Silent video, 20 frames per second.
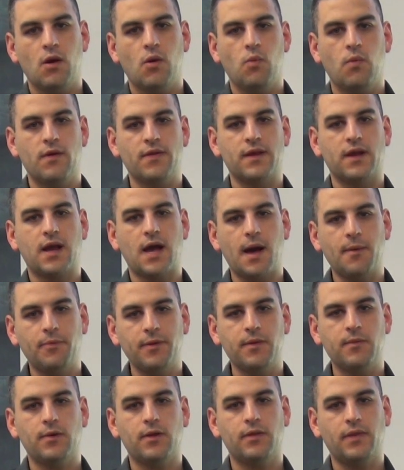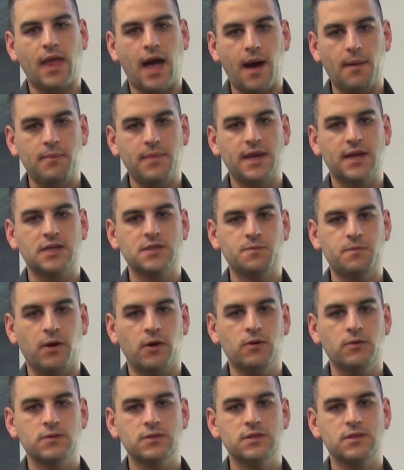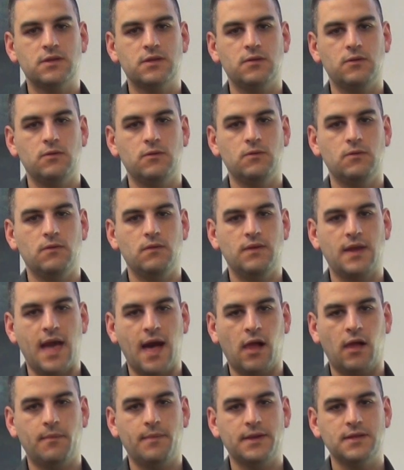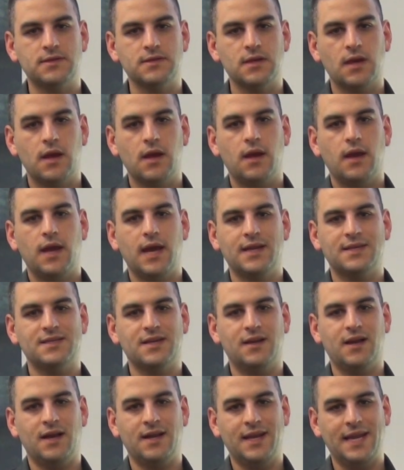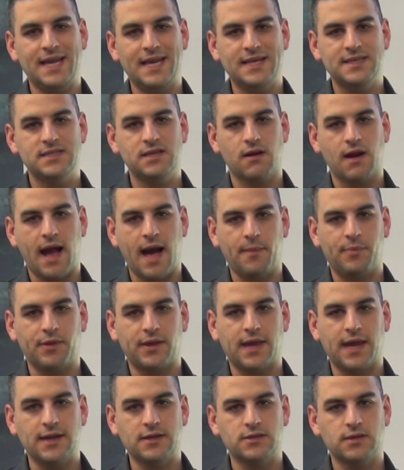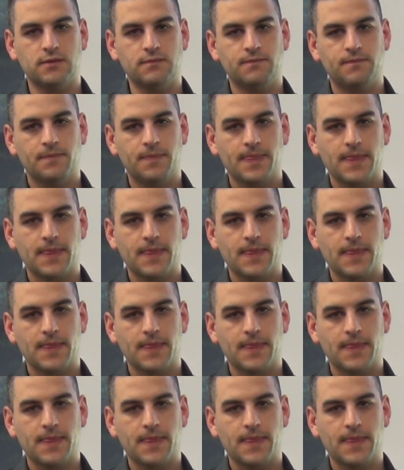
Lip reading: Where the coupling will not be exposed to the elements, it's an easier application.